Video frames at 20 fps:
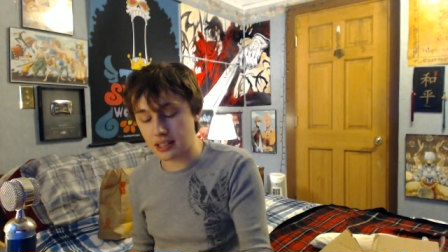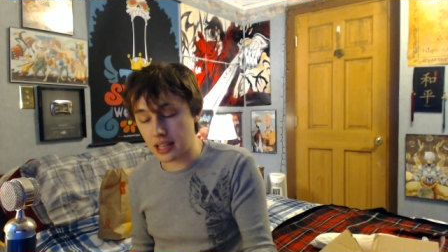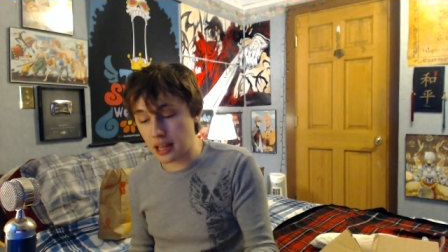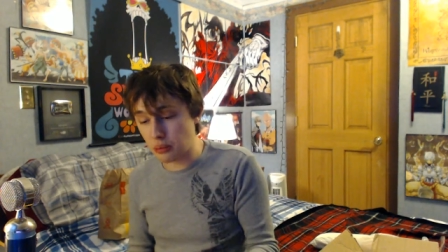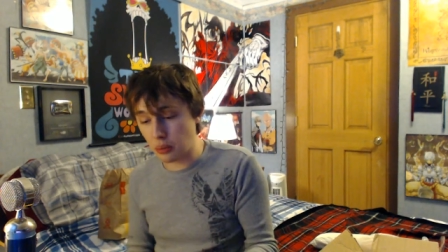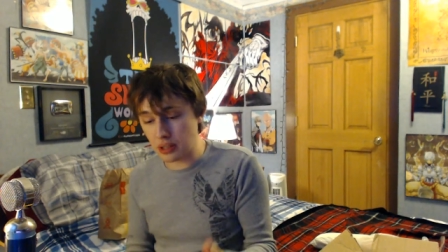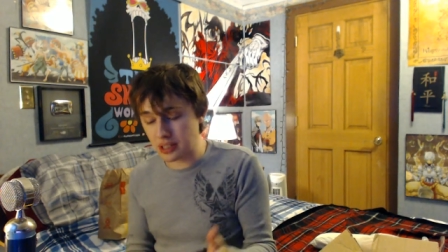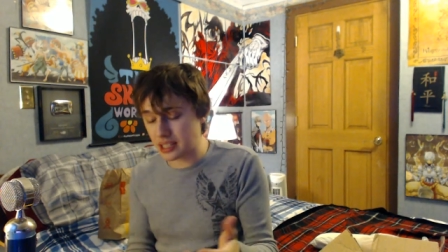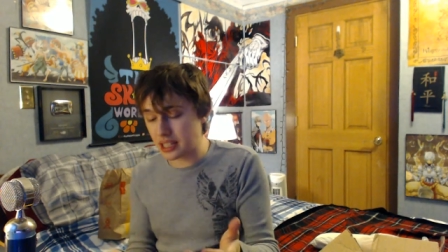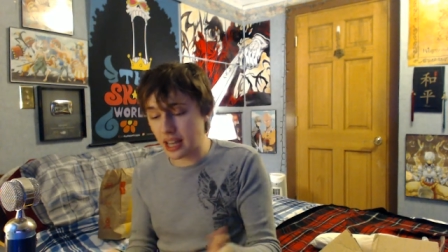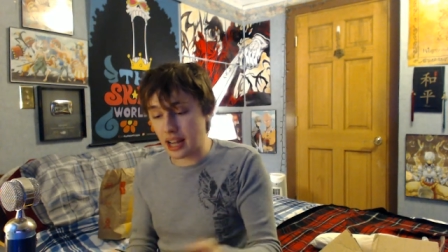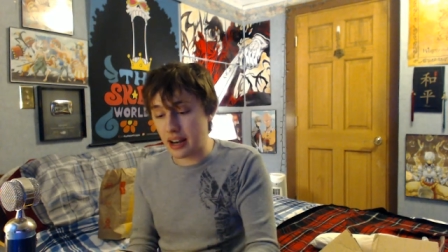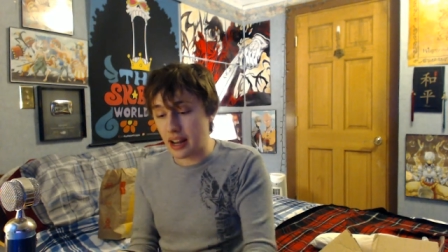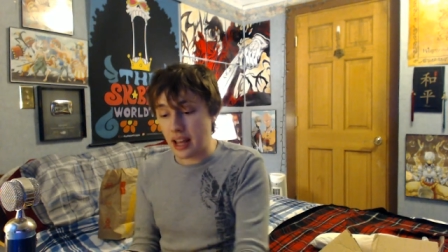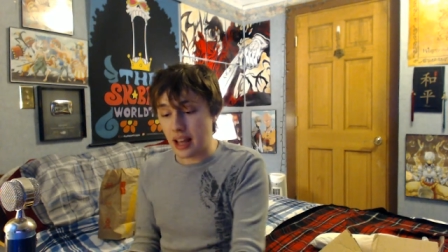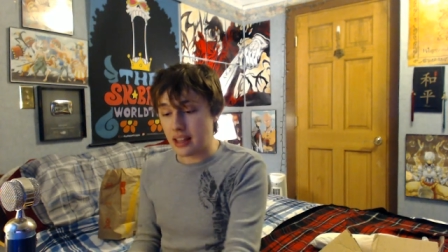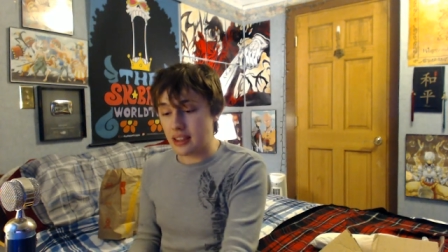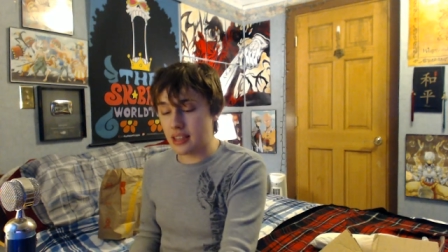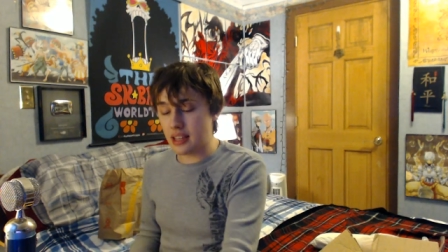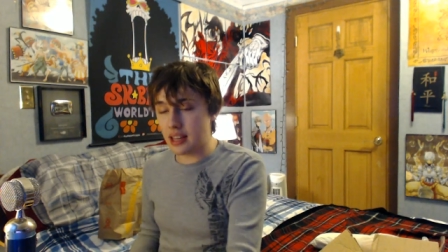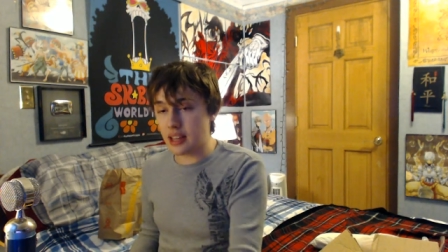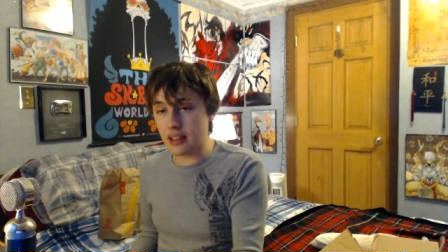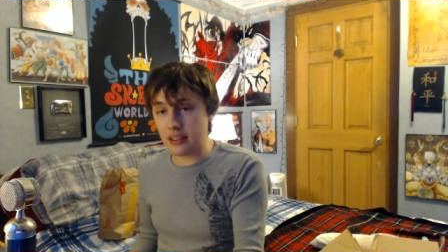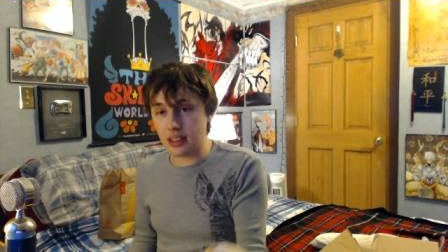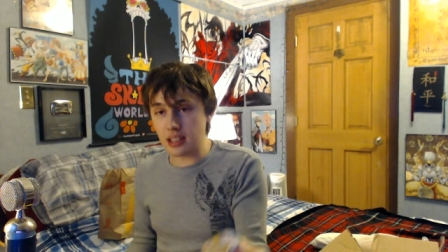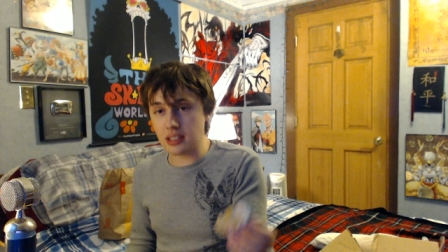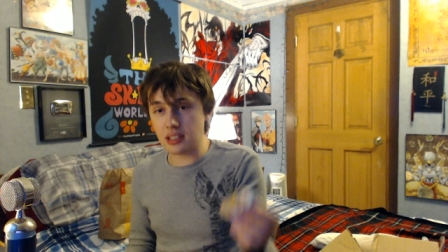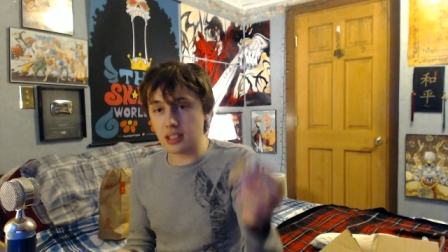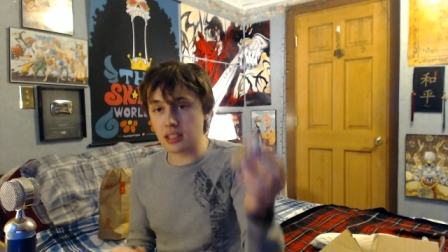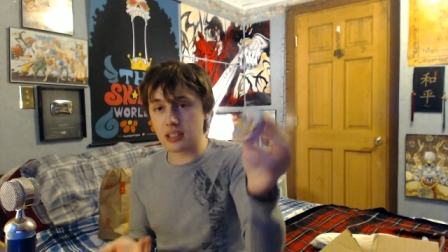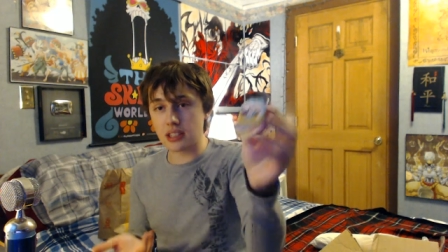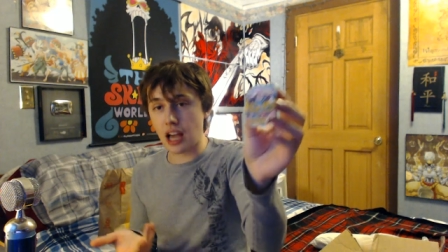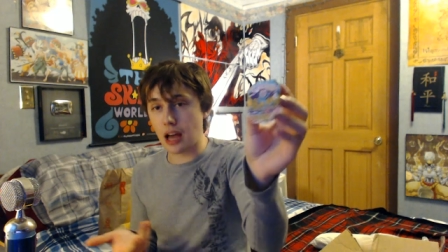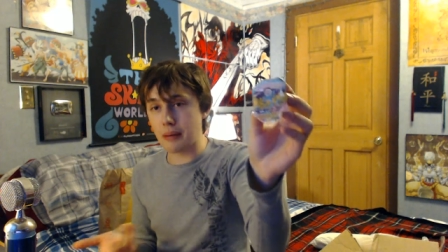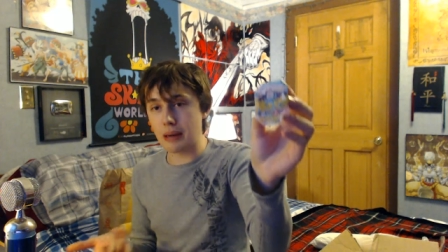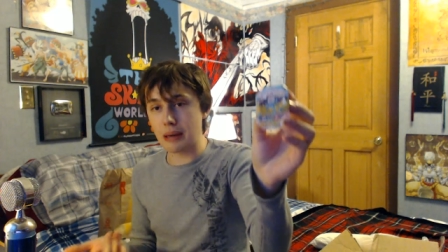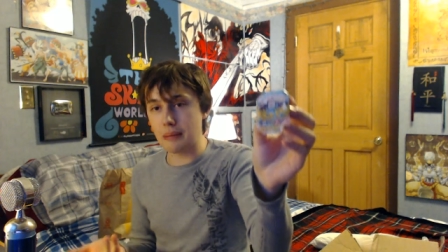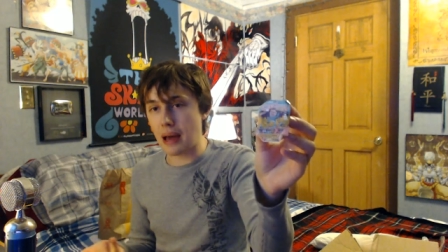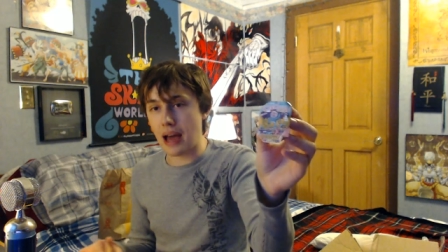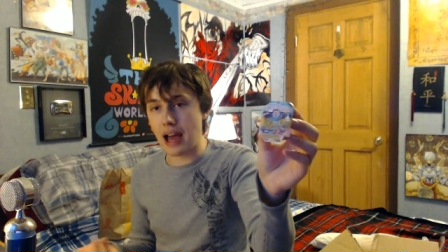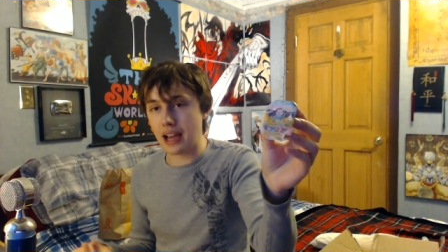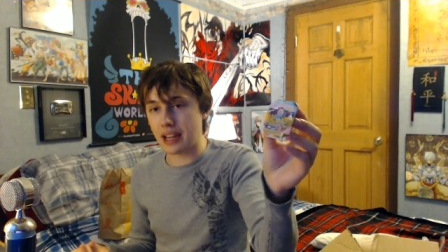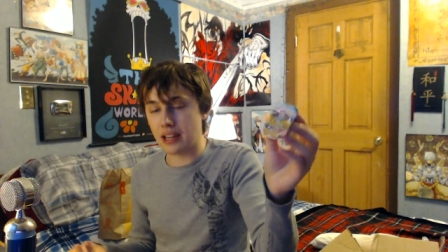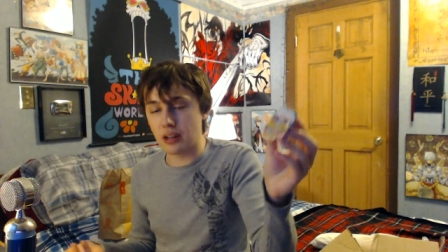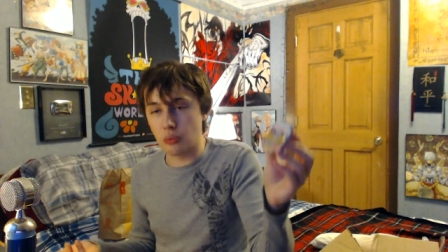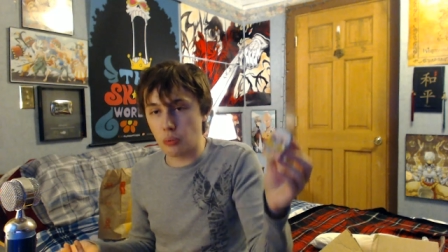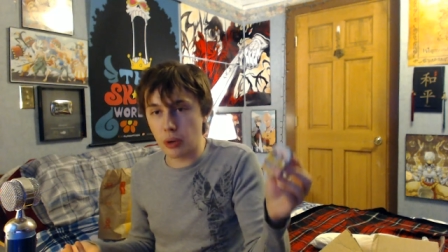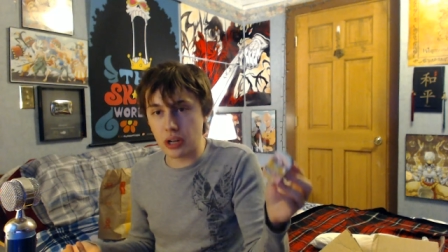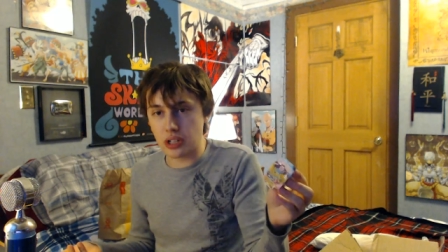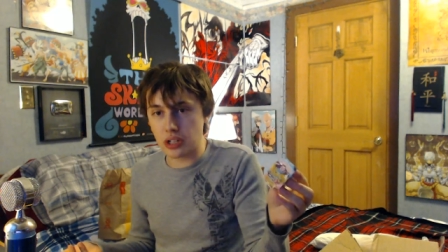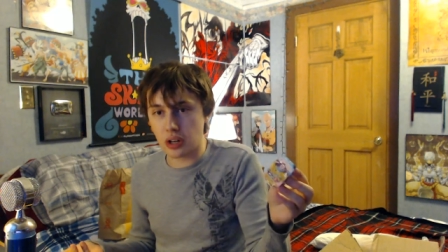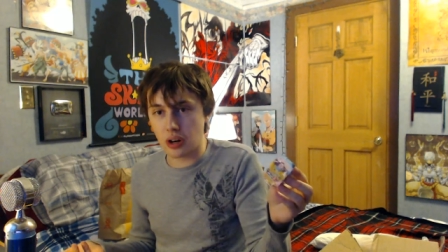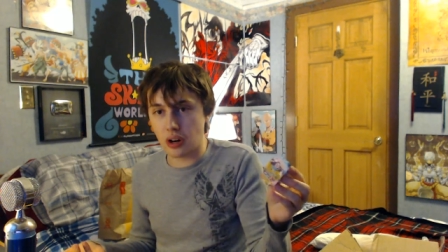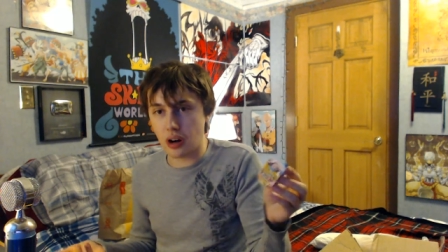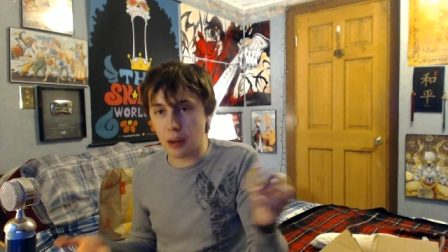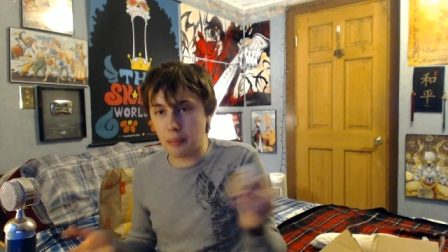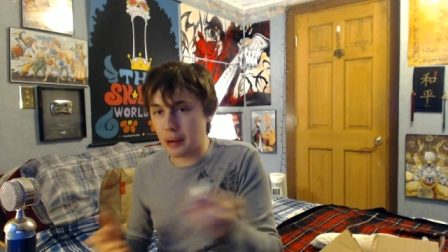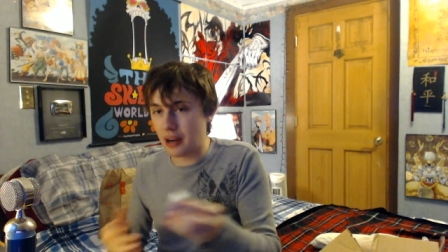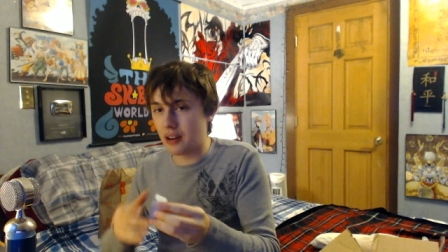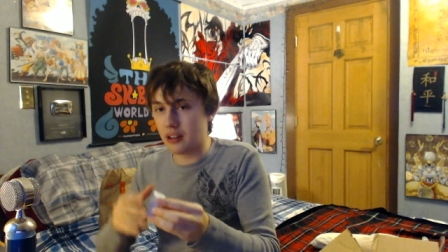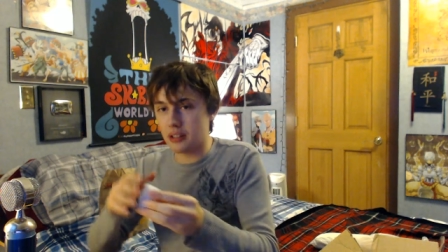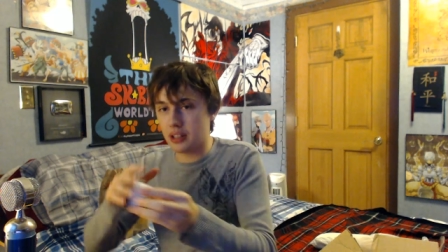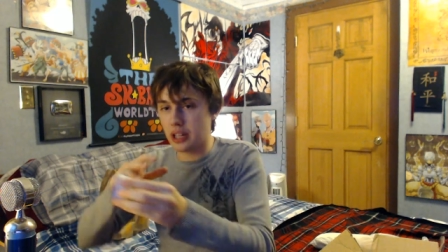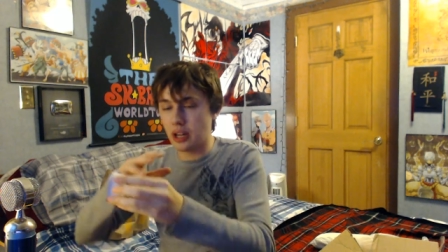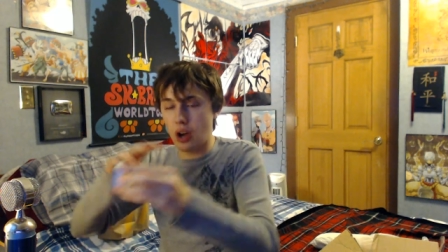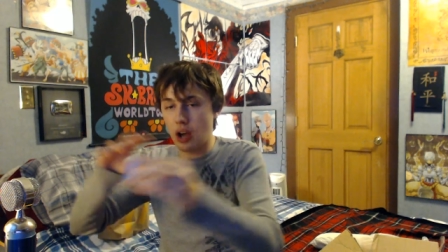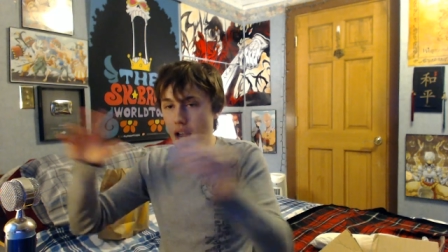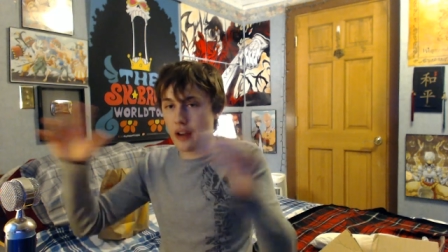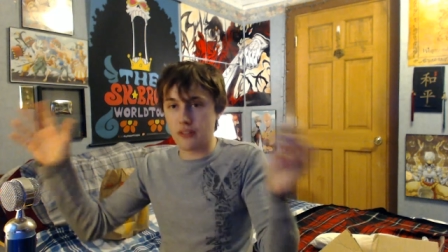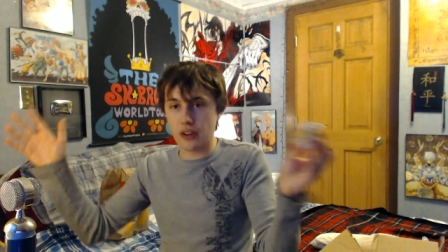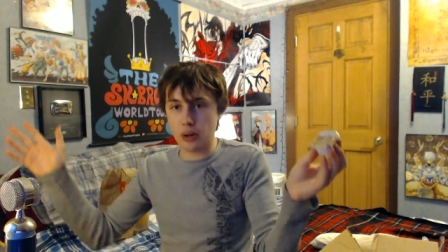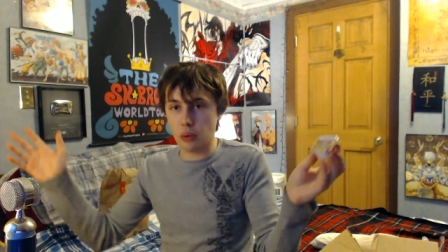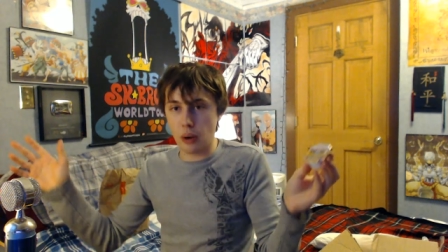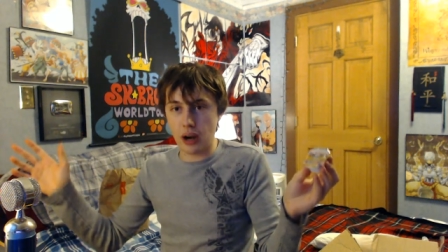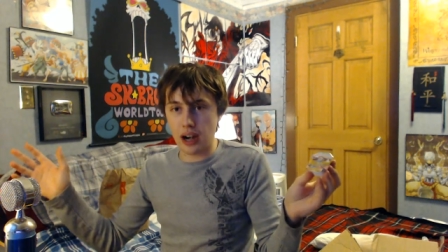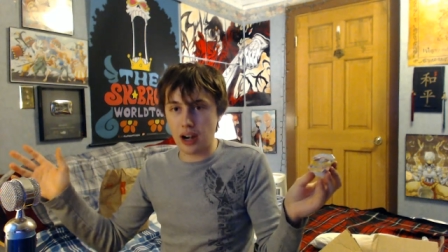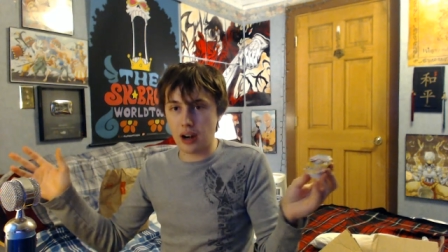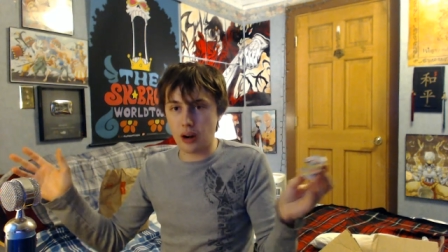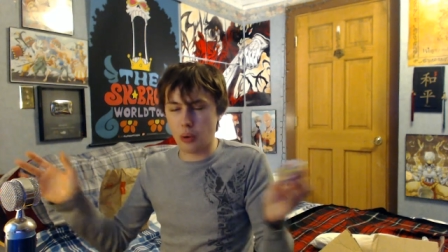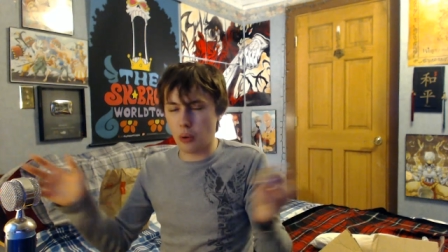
And once again, th this is coming back in winter apparently everywhere,